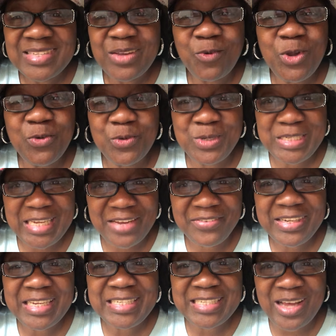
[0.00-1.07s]
we will
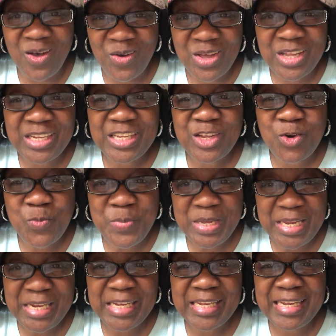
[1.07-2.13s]
definitely talk a little
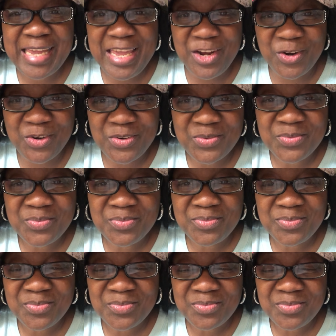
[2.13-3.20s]
bit later.
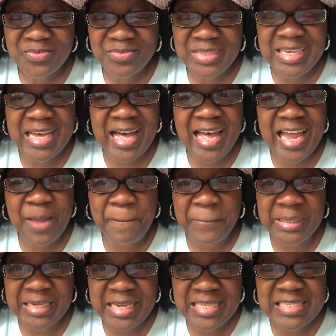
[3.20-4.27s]
God
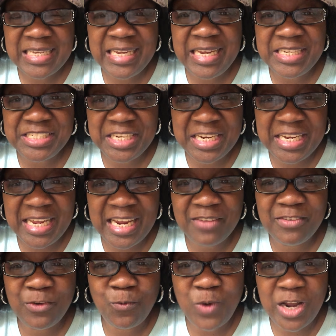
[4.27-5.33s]
bless each and
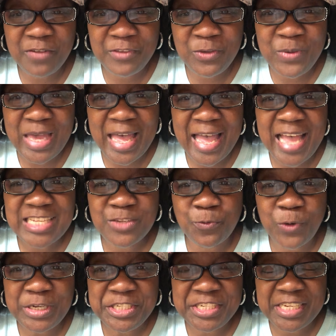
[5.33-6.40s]
every one of you guys
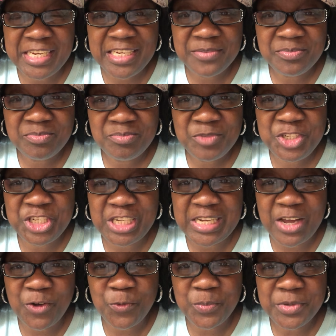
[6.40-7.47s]
richly.
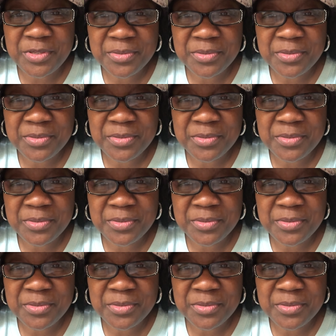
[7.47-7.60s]
Shalom.